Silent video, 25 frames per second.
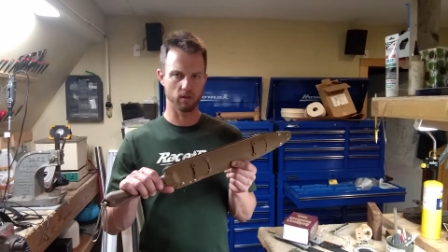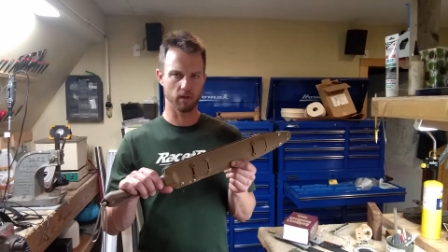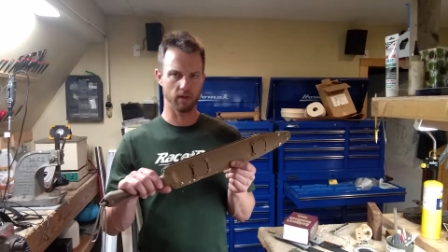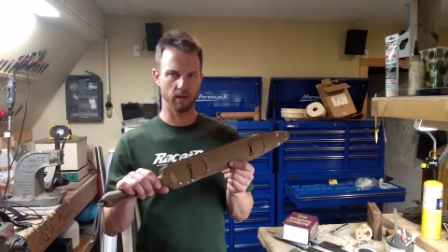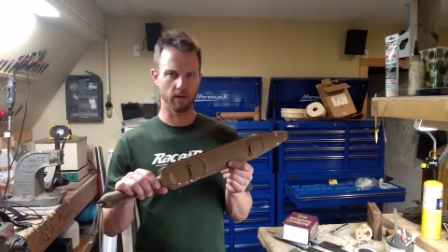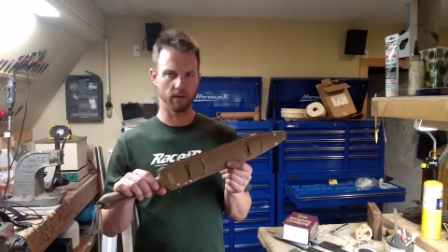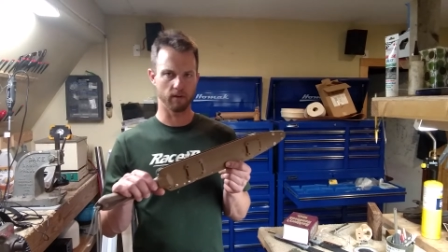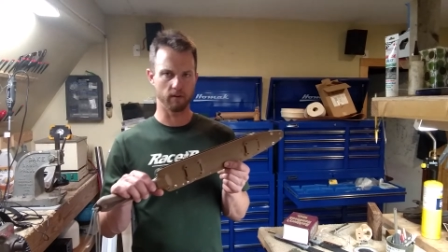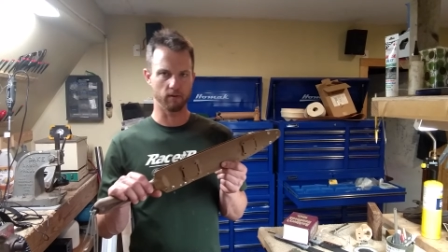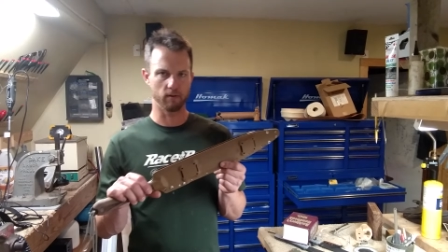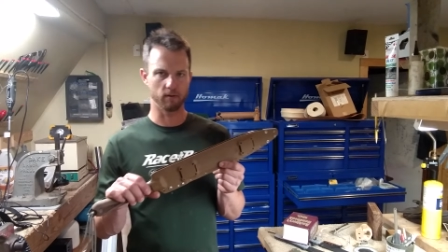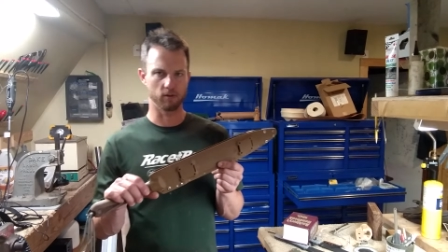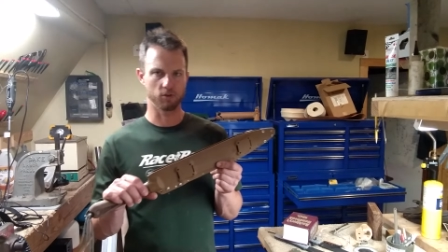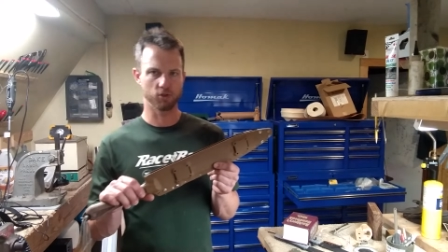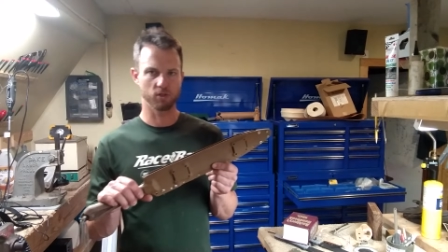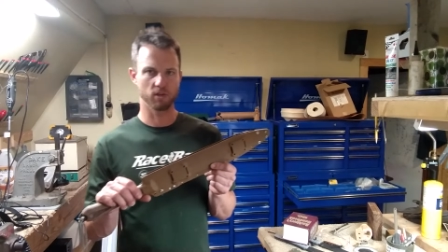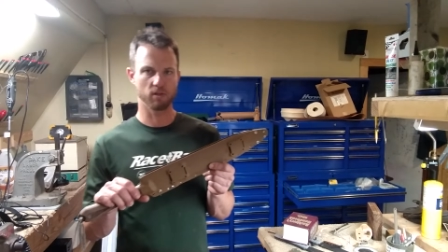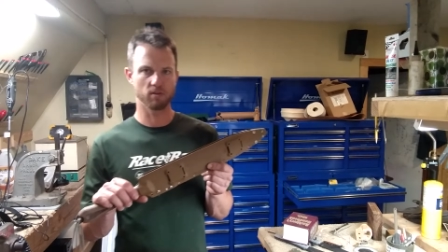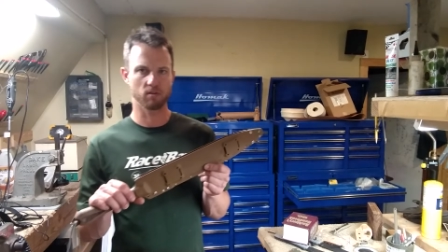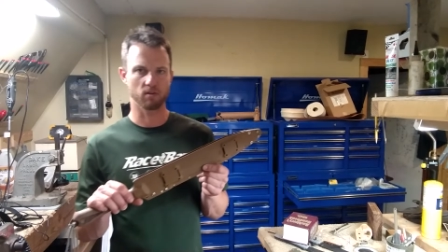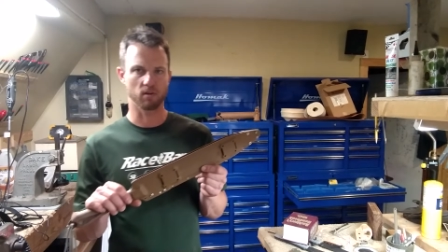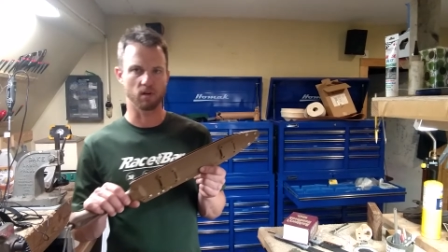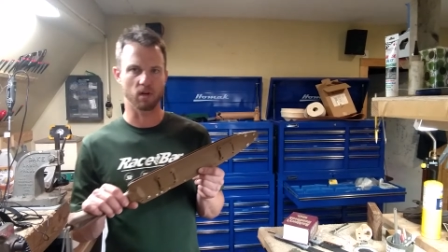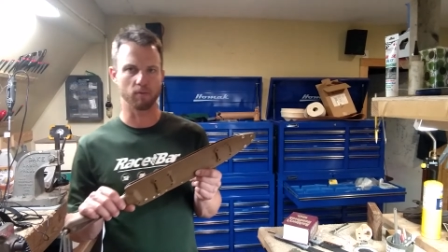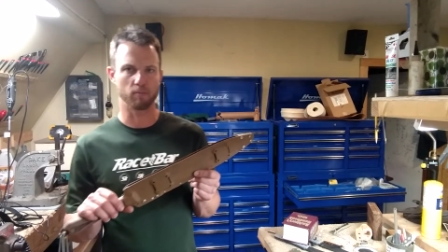and sheath
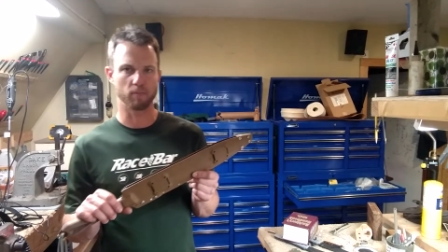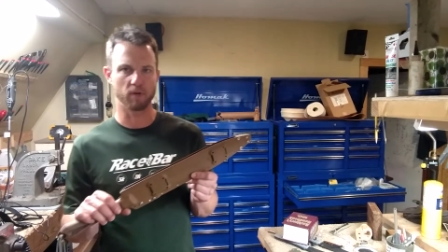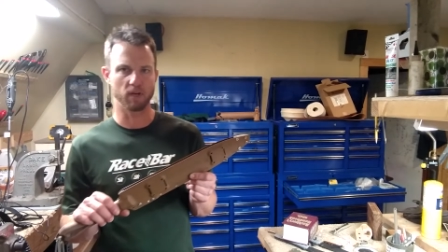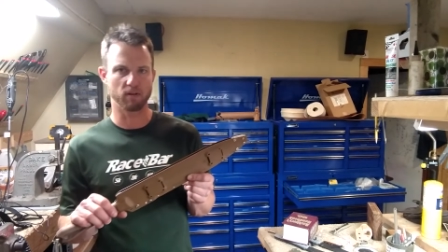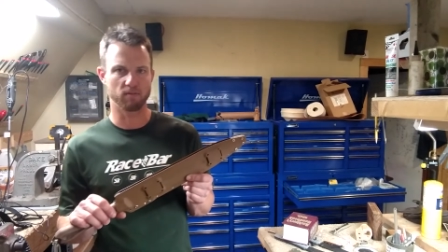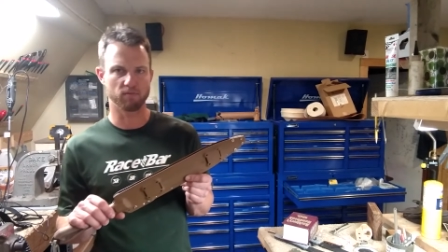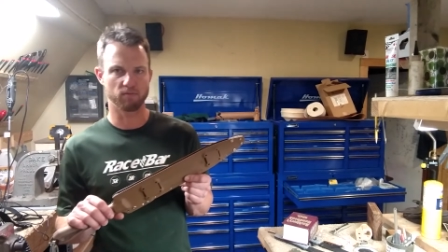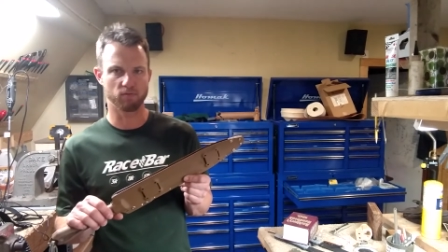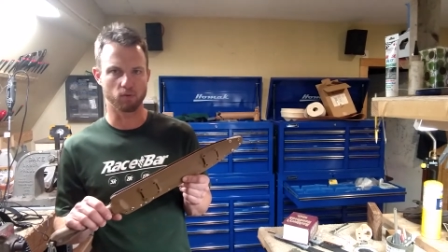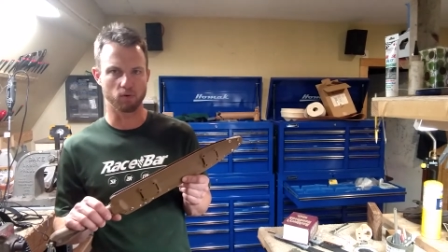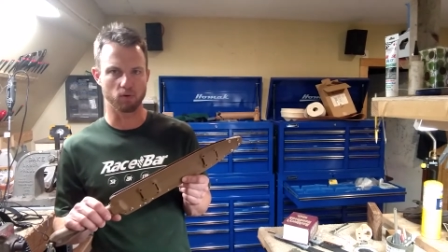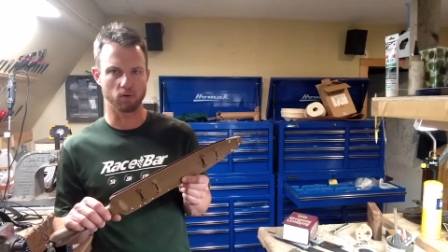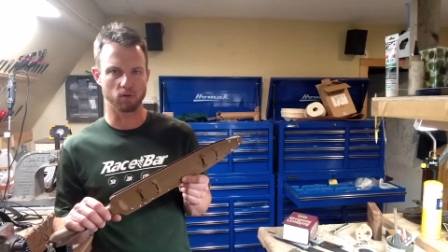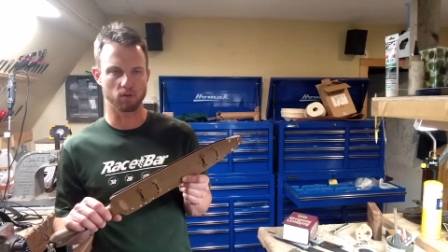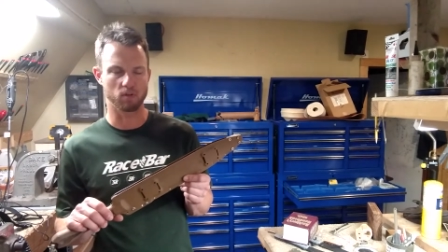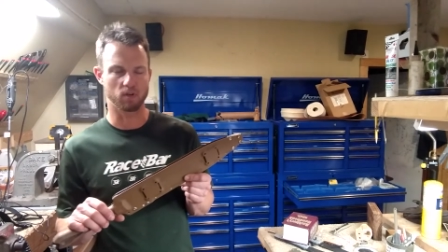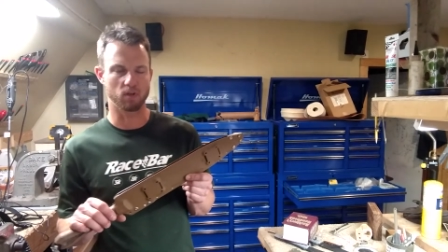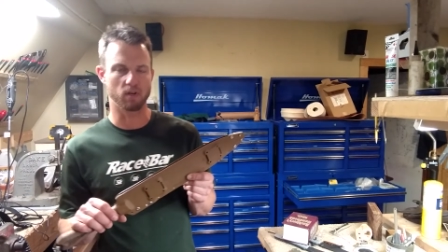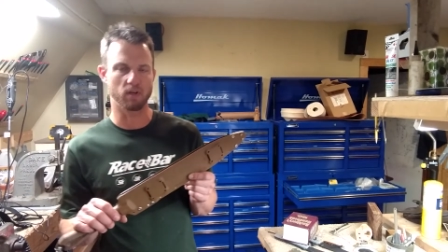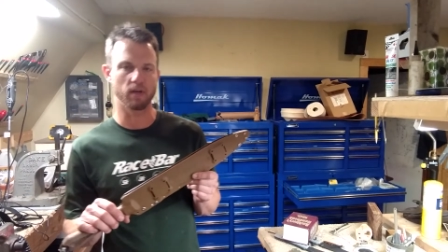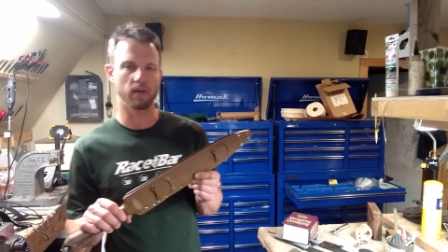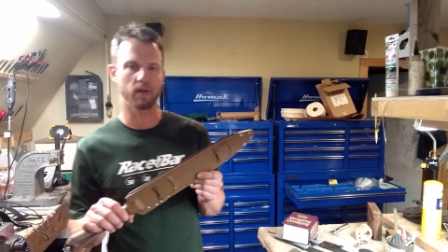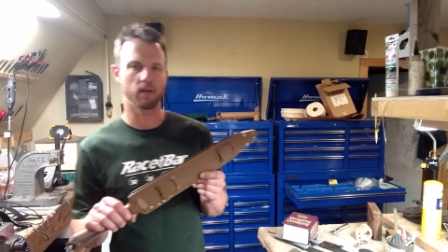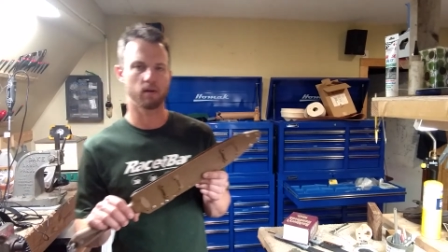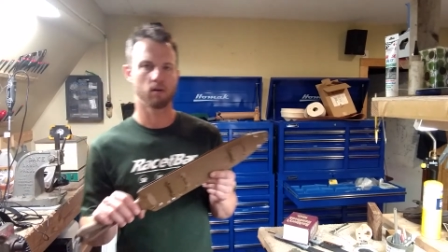that I made for it
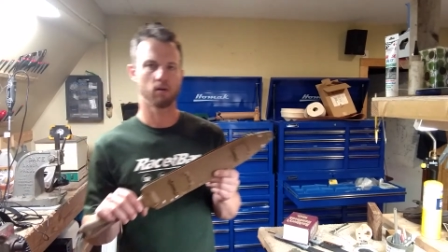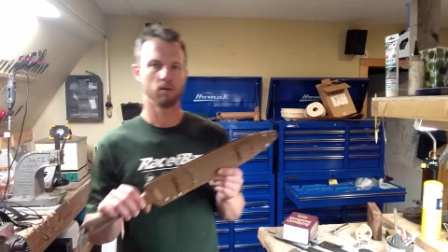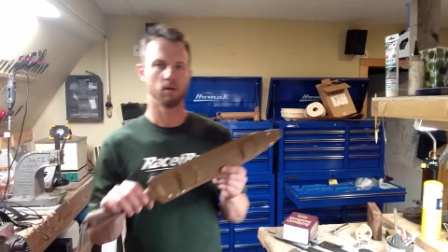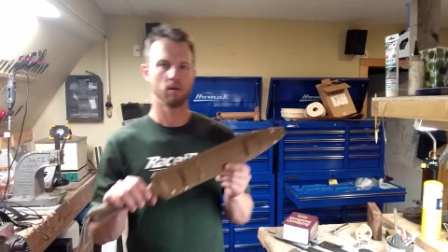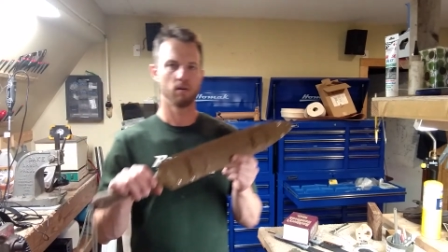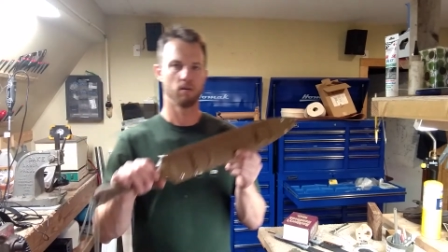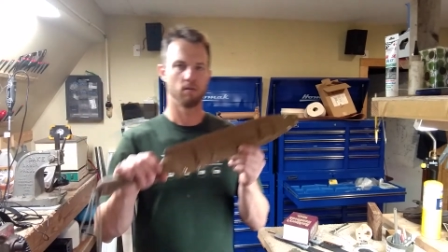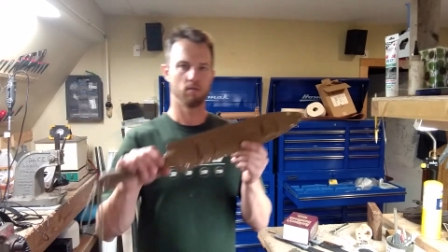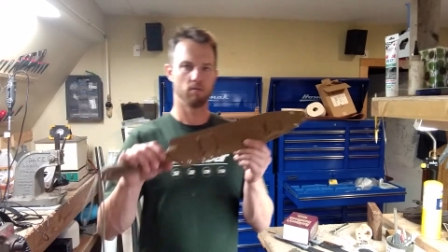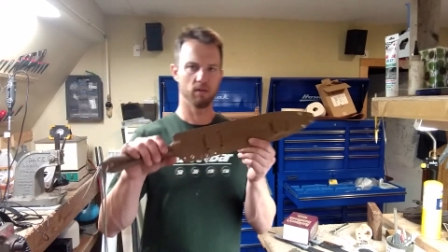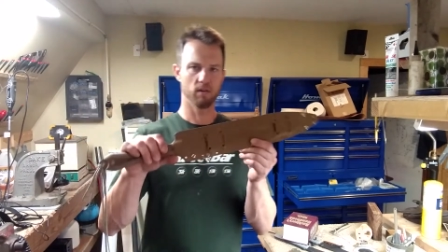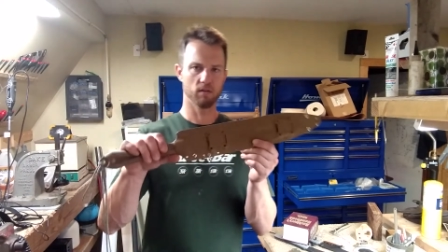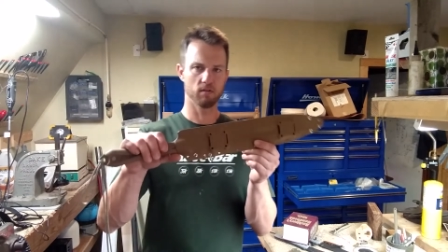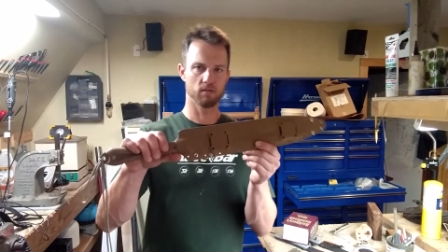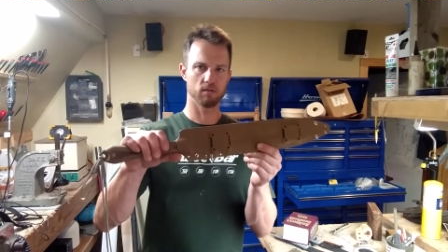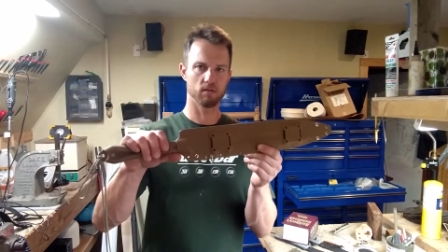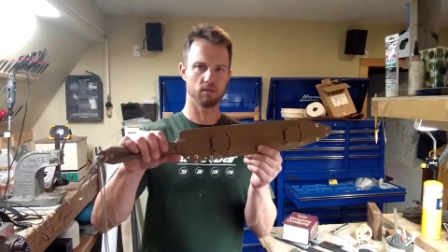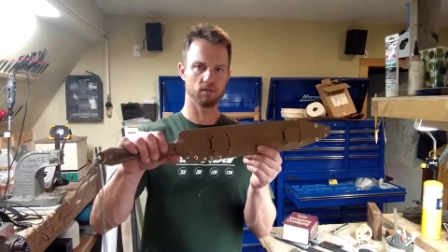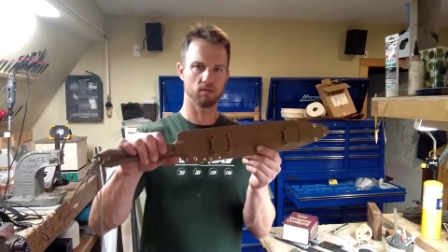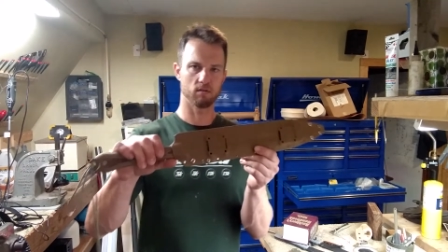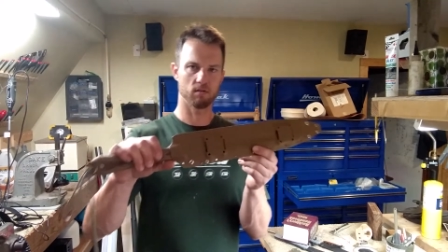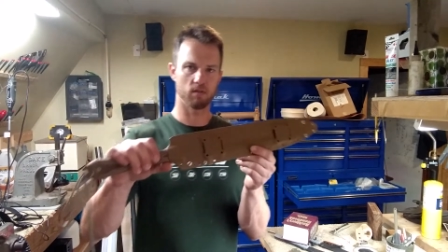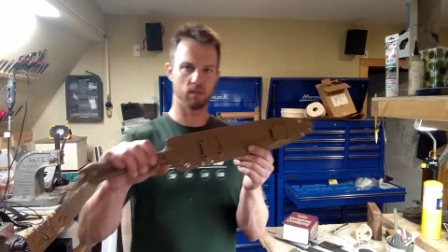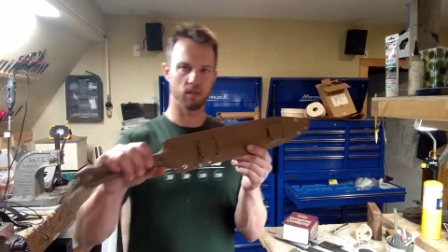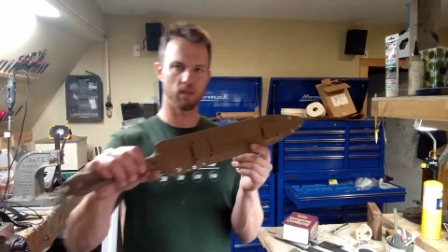today. This
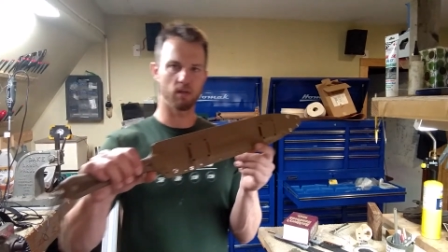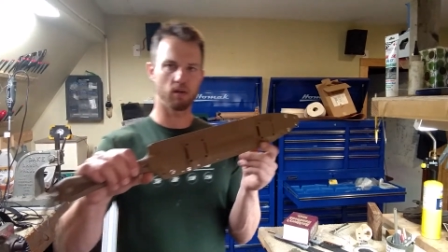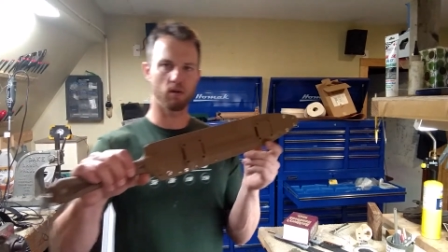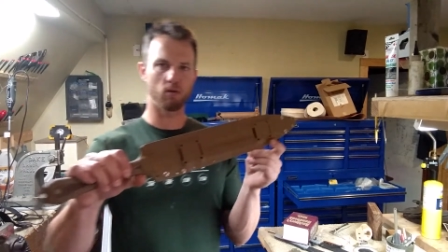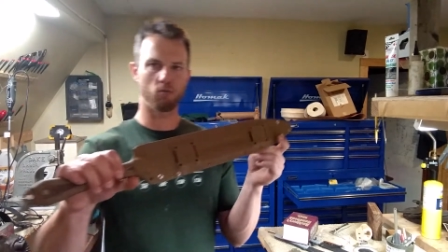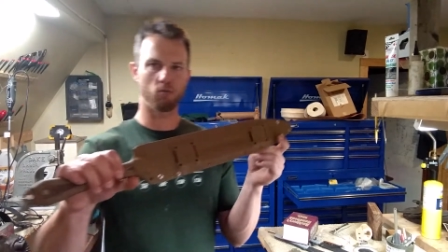is the